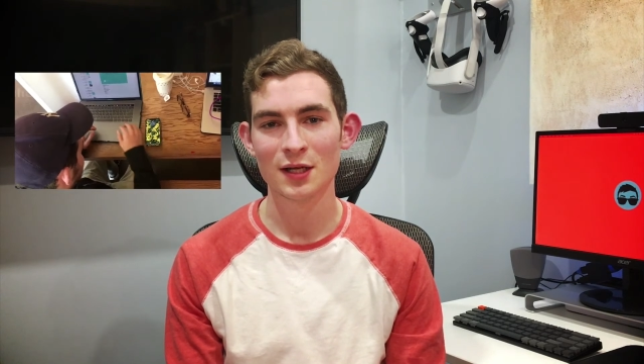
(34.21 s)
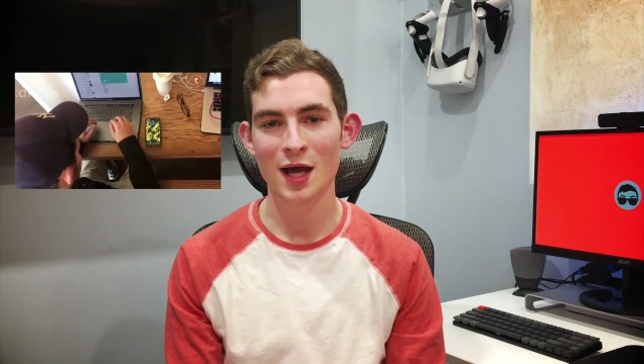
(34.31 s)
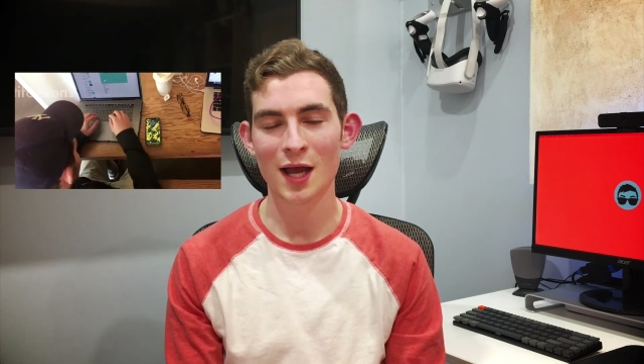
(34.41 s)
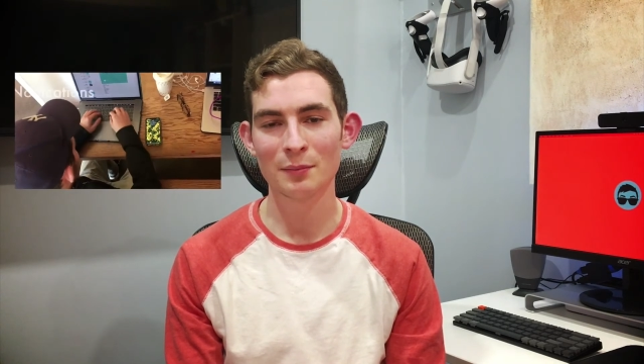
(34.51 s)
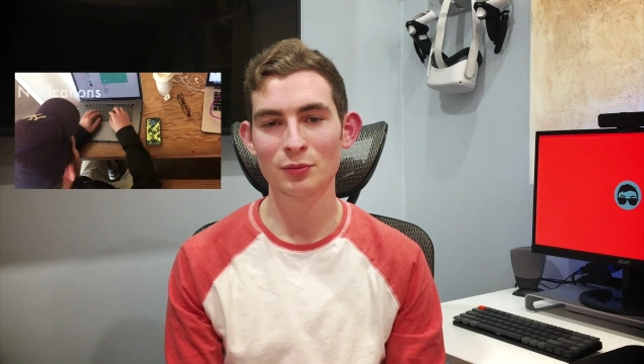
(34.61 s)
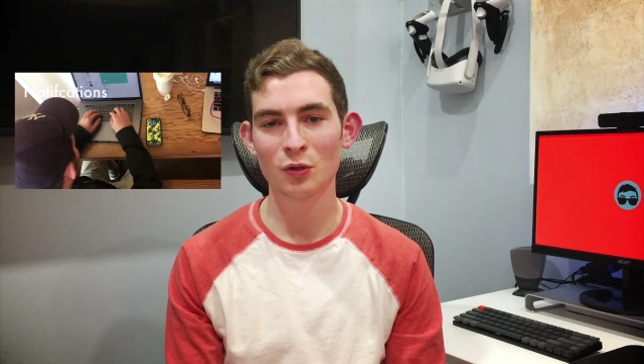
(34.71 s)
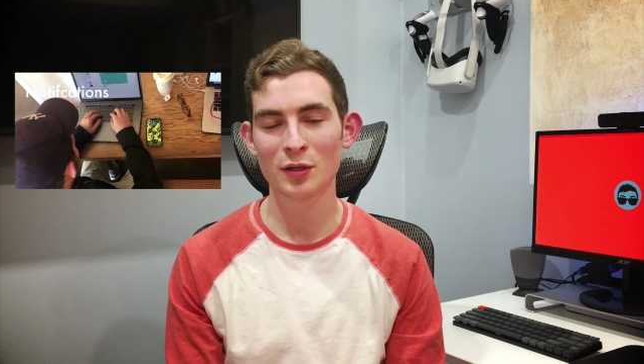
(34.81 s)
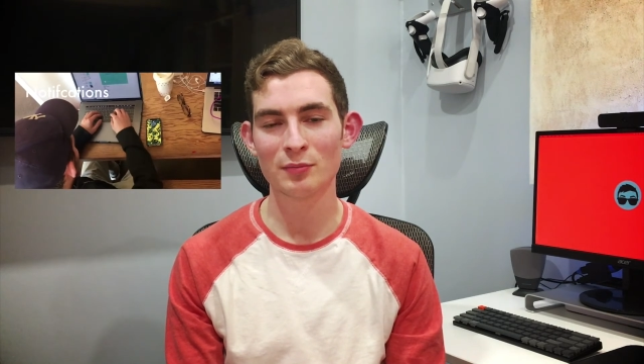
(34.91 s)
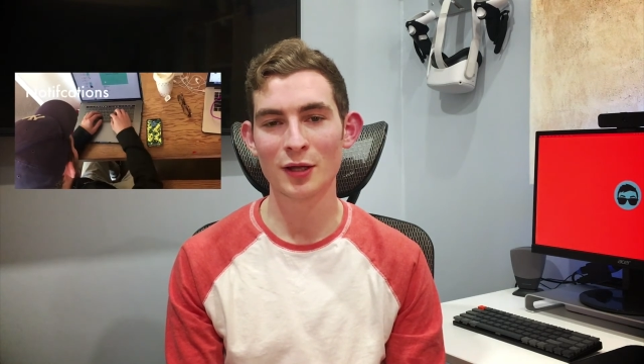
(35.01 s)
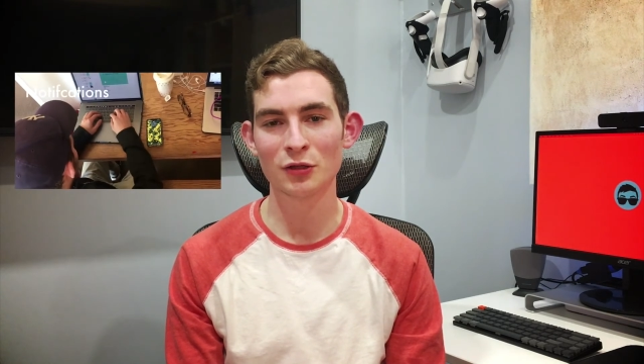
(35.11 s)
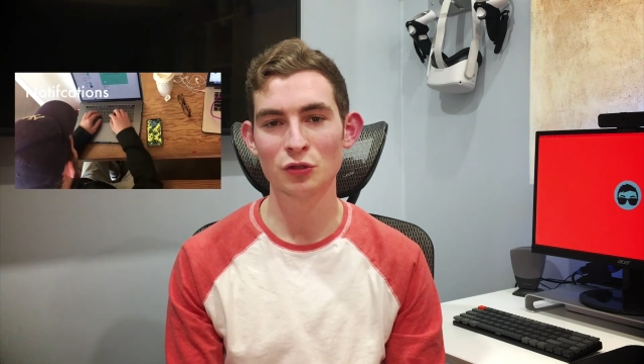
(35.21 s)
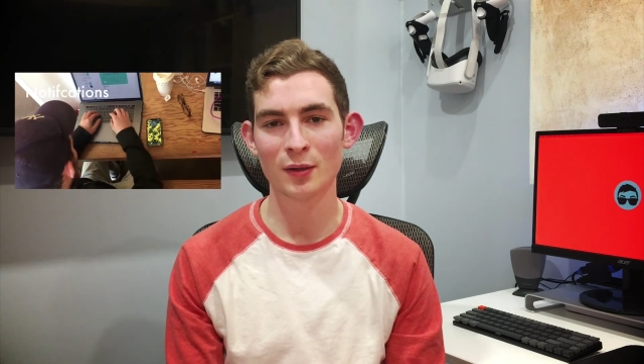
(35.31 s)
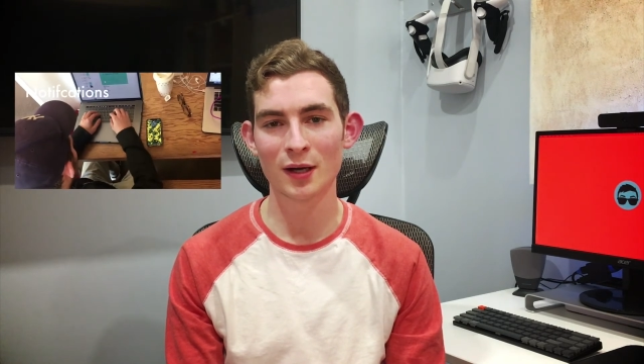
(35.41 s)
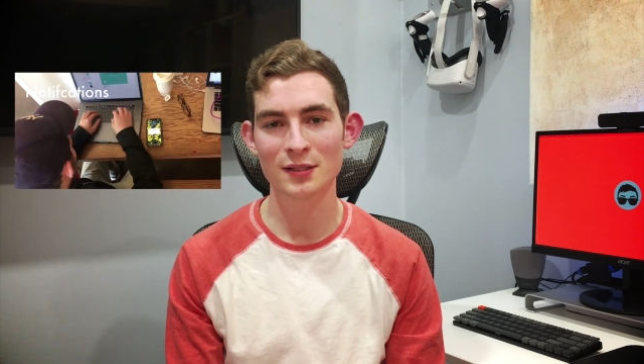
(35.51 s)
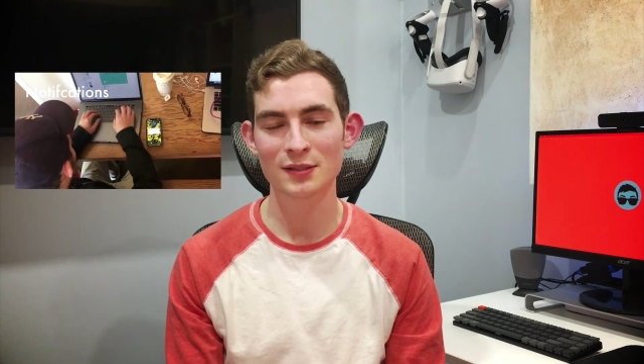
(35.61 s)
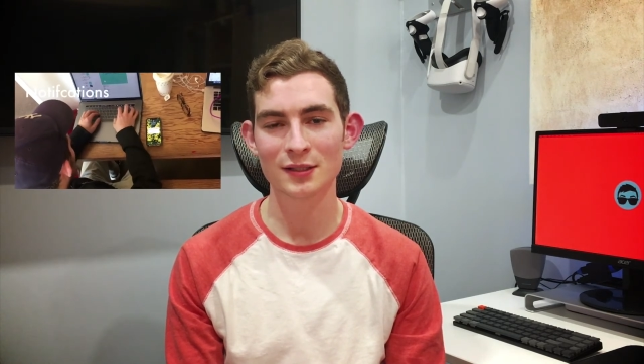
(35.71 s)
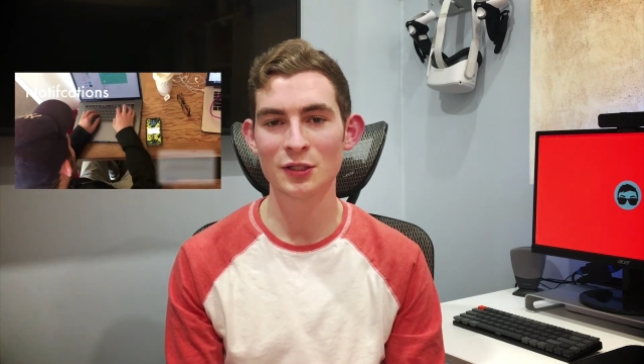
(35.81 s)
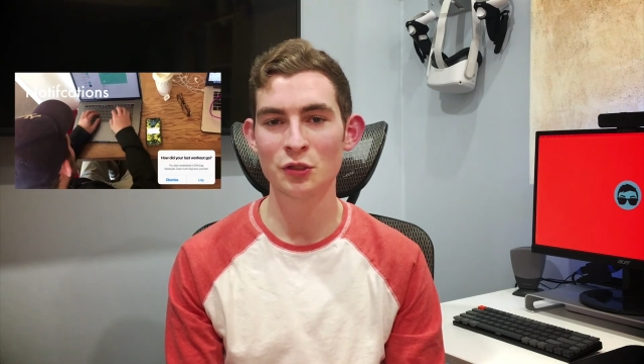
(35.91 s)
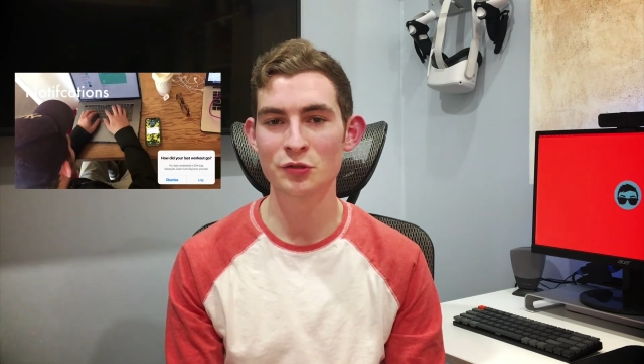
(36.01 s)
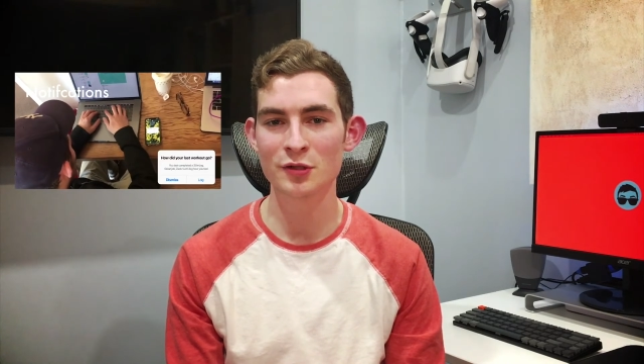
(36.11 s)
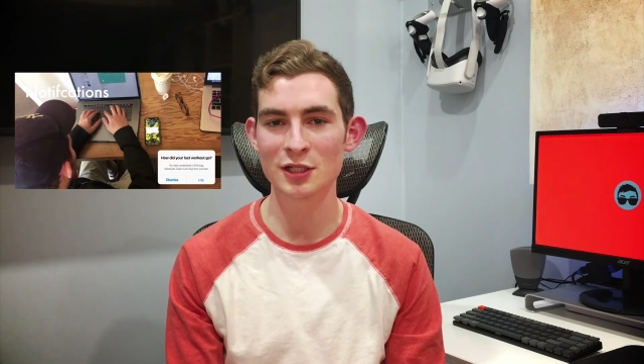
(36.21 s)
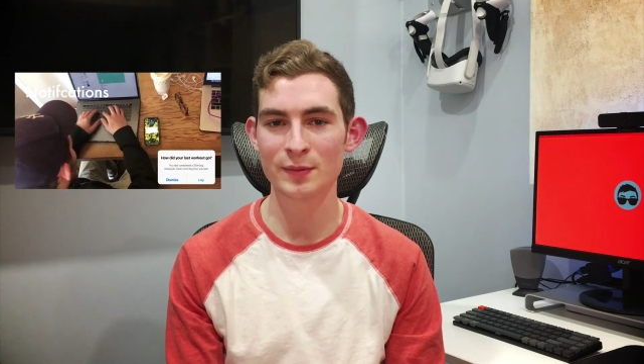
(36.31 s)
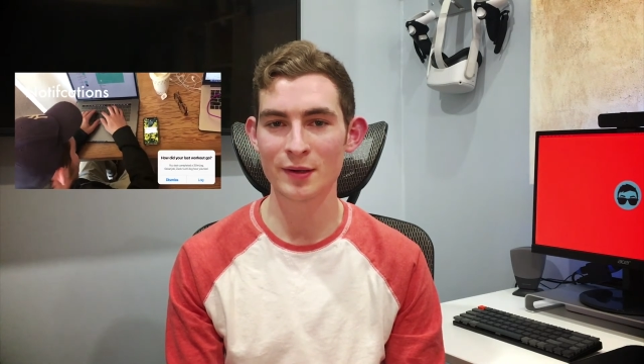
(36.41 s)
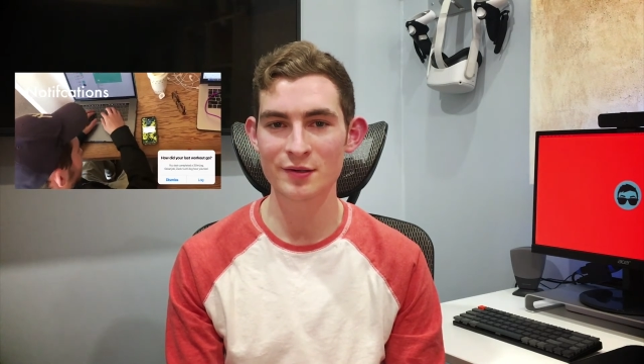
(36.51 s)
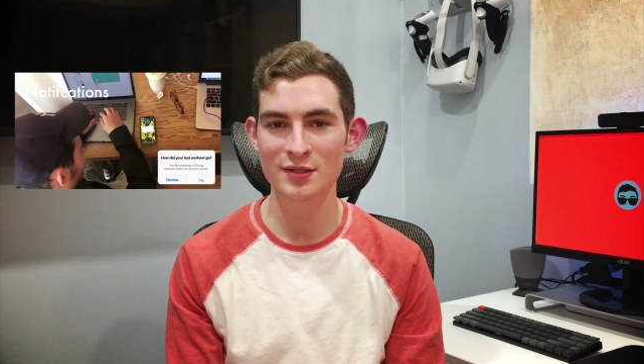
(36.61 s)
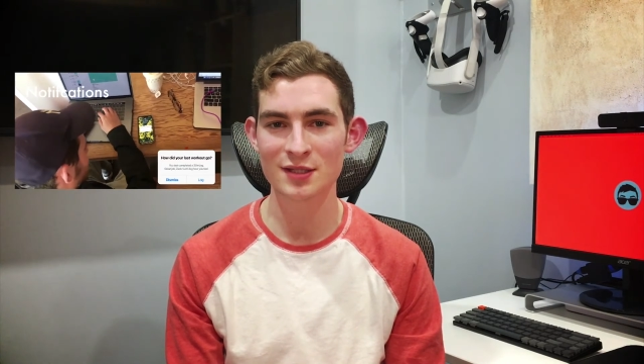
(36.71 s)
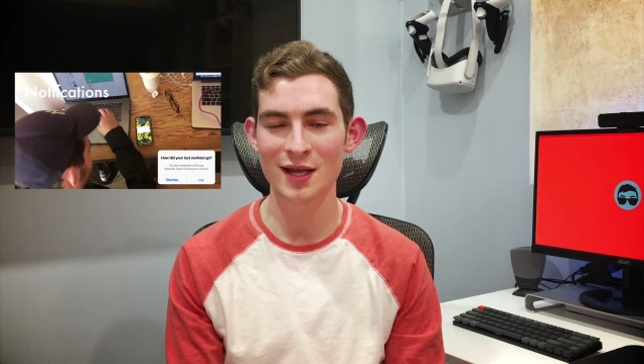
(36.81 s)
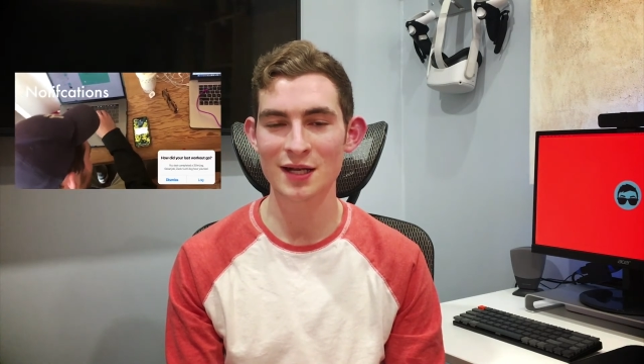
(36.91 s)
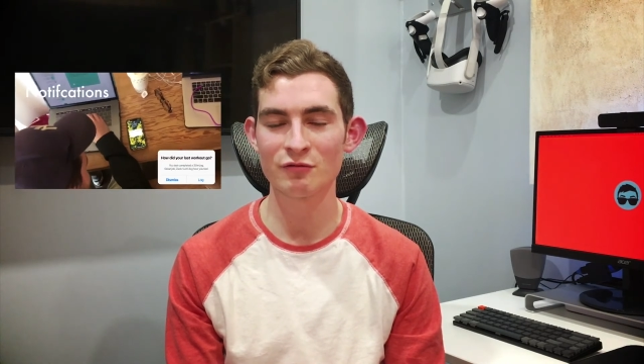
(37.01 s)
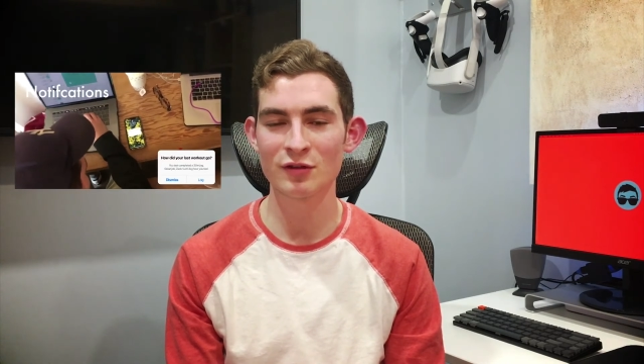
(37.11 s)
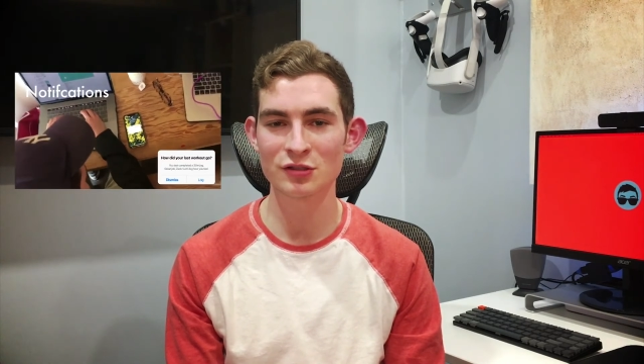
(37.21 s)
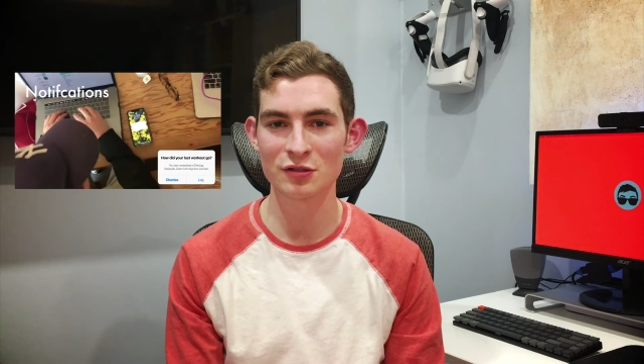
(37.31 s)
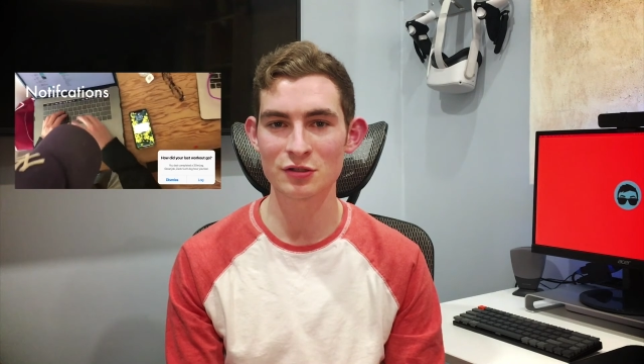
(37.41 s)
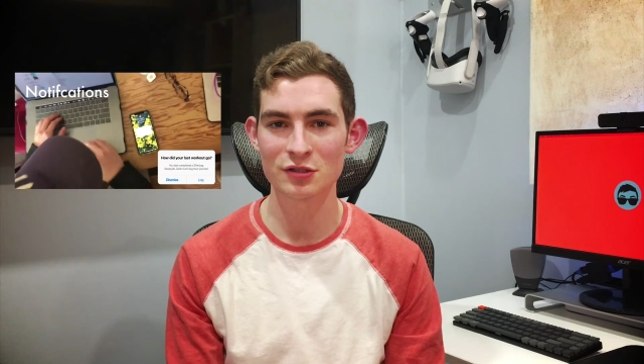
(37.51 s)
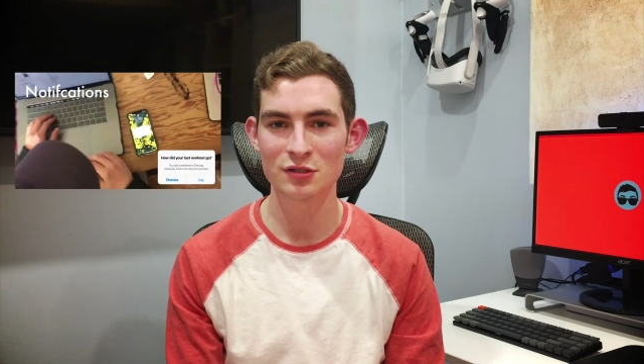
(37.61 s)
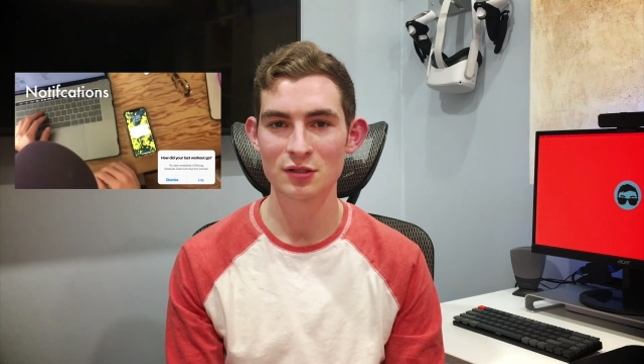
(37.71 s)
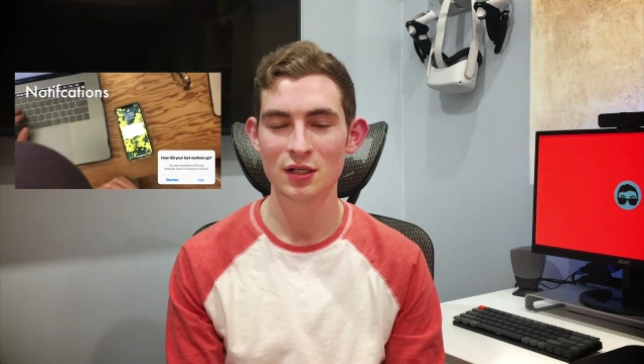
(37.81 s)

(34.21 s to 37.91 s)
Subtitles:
I employ my toolbox in user experience design and research.